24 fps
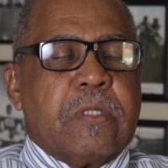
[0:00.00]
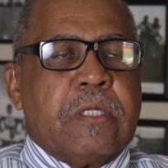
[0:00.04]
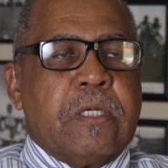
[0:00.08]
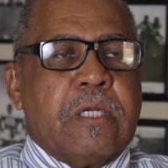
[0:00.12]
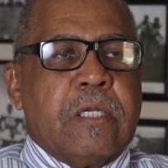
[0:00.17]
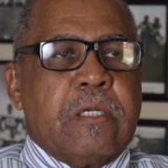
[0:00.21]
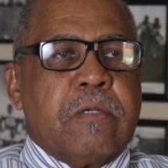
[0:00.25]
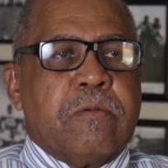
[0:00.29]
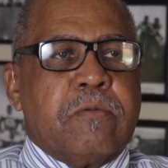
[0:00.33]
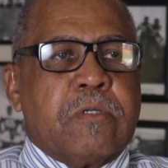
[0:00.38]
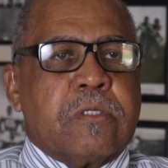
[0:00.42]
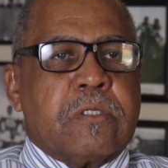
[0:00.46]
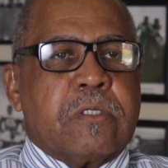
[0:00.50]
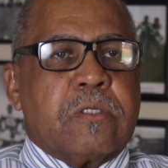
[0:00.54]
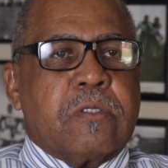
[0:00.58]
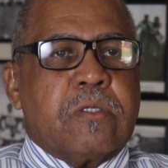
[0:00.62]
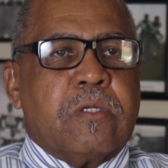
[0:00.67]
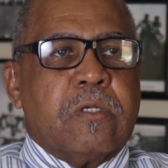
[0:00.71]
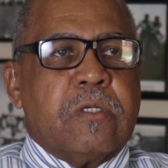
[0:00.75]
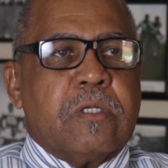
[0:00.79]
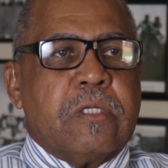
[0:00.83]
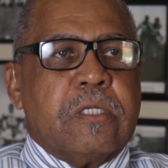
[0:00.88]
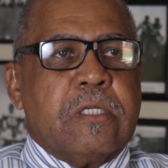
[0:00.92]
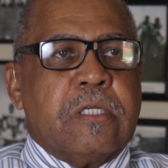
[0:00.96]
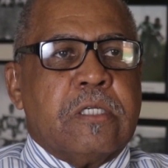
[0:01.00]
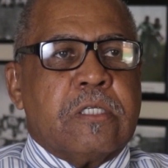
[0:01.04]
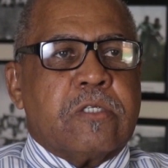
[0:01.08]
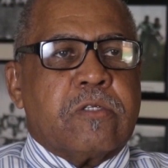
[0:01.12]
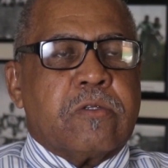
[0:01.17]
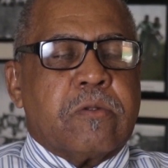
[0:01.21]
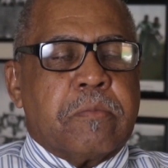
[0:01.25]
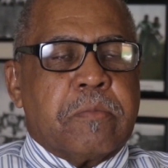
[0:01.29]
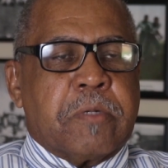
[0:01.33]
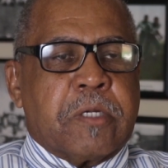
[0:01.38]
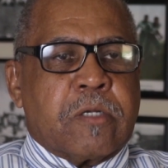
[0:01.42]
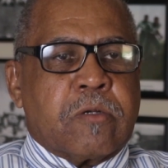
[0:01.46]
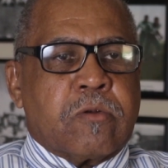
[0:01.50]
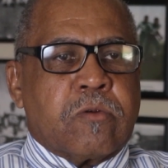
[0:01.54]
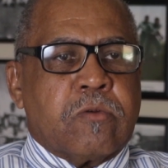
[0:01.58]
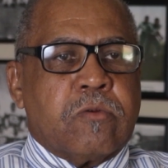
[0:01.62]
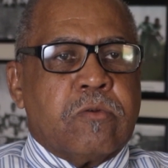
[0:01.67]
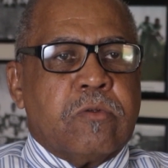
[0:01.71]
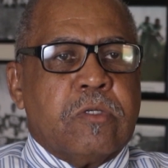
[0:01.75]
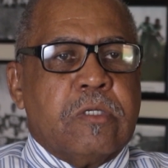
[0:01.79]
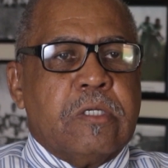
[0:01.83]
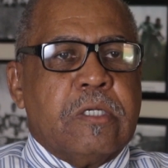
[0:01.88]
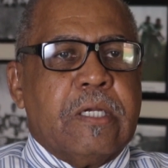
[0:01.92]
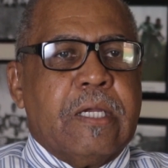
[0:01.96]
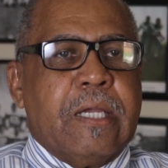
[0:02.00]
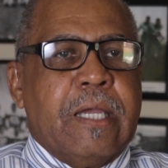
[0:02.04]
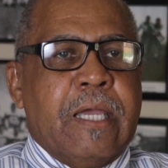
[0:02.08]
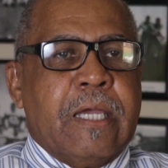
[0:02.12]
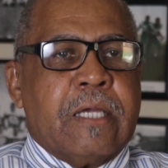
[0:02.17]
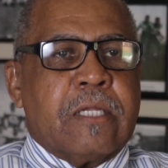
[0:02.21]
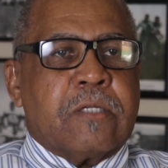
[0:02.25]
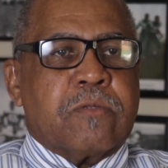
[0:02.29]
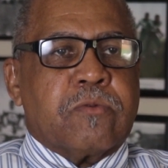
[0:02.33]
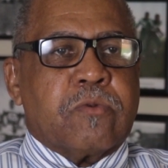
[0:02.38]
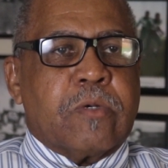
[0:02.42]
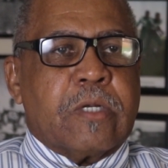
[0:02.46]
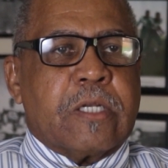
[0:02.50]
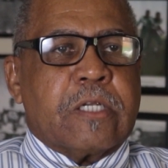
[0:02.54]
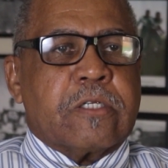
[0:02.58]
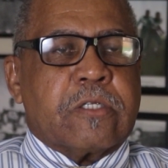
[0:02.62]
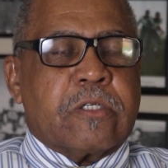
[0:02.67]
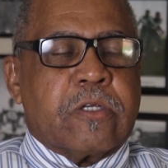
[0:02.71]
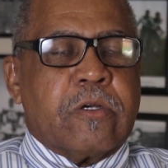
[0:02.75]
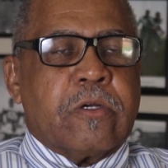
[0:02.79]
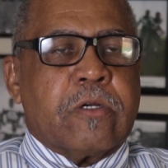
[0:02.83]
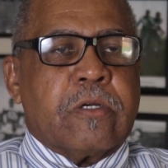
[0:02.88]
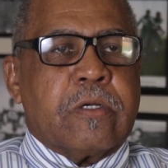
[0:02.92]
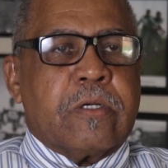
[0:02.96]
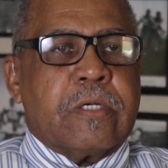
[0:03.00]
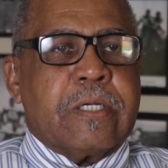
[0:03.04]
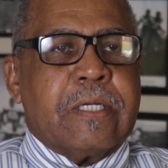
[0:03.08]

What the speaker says: He was instrumental, as well as her,